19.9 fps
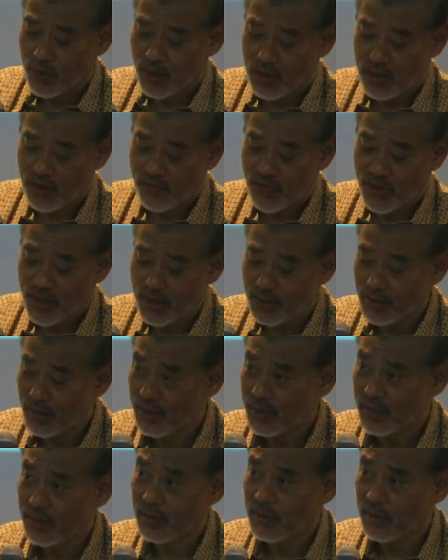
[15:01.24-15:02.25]
have
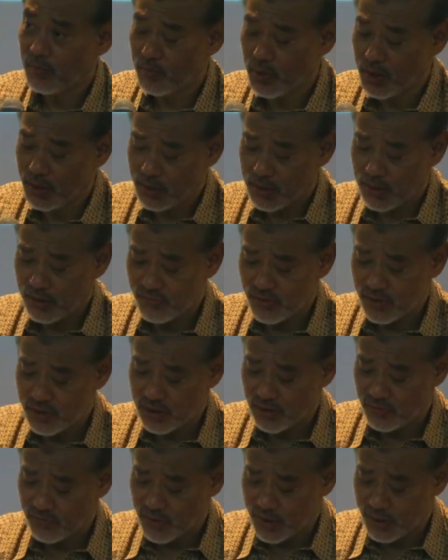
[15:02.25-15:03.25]
hardly been
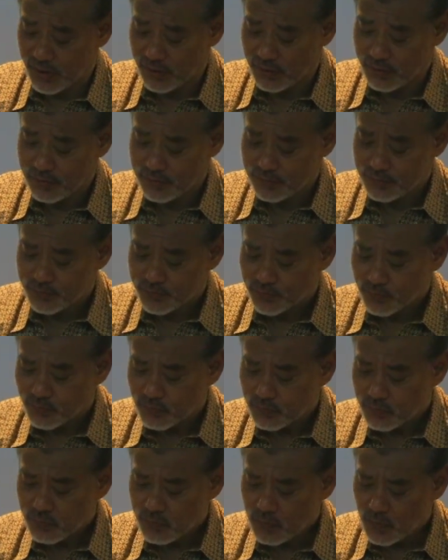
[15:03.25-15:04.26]
diversified.
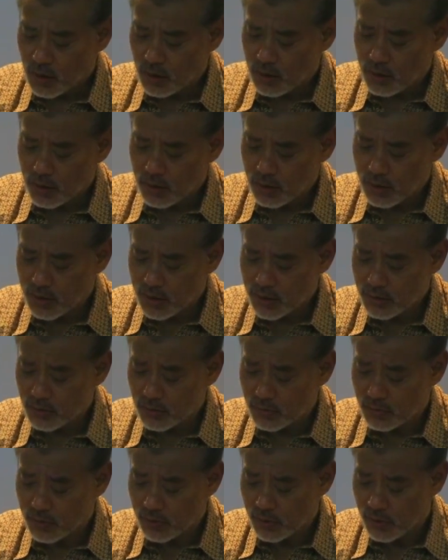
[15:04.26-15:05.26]

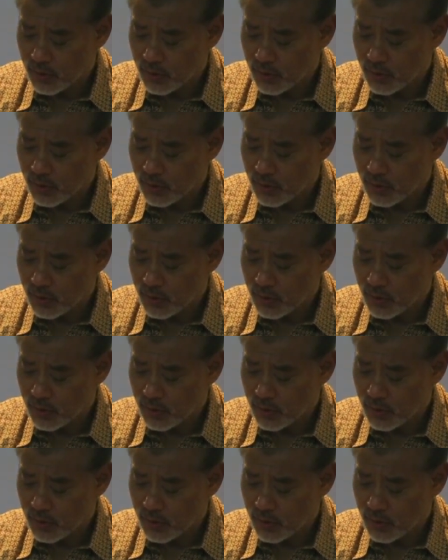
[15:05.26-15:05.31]
Now,